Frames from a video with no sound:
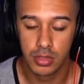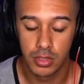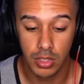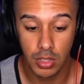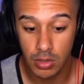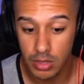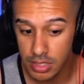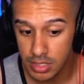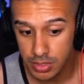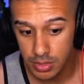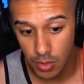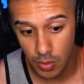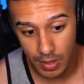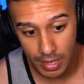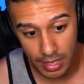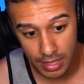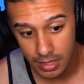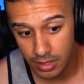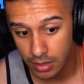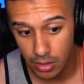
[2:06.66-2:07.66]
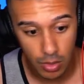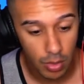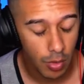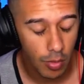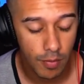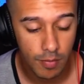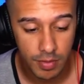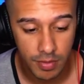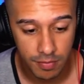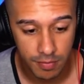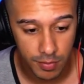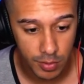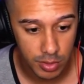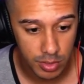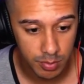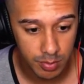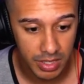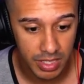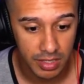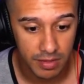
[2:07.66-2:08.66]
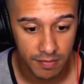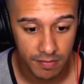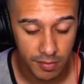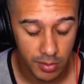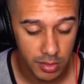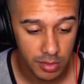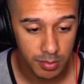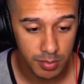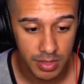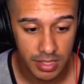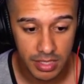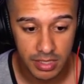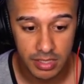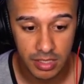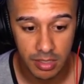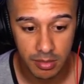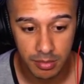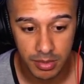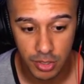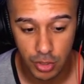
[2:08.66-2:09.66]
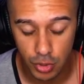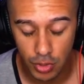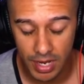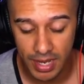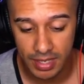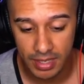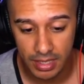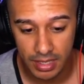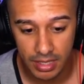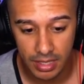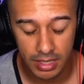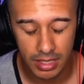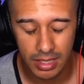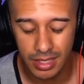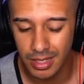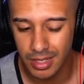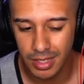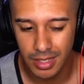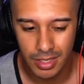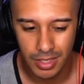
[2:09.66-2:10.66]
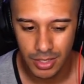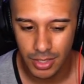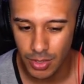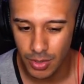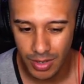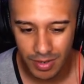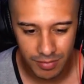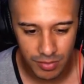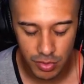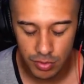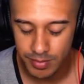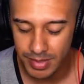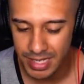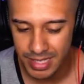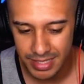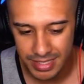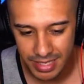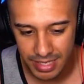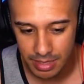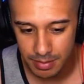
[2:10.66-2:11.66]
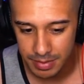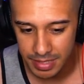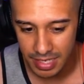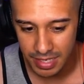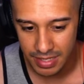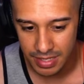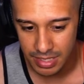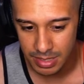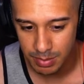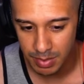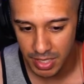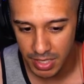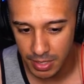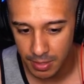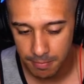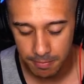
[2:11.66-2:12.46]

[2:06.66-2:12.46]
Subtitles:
let's go ahead and go over the first play. The first play is going to be drag in. Don't have too many setups out of this play.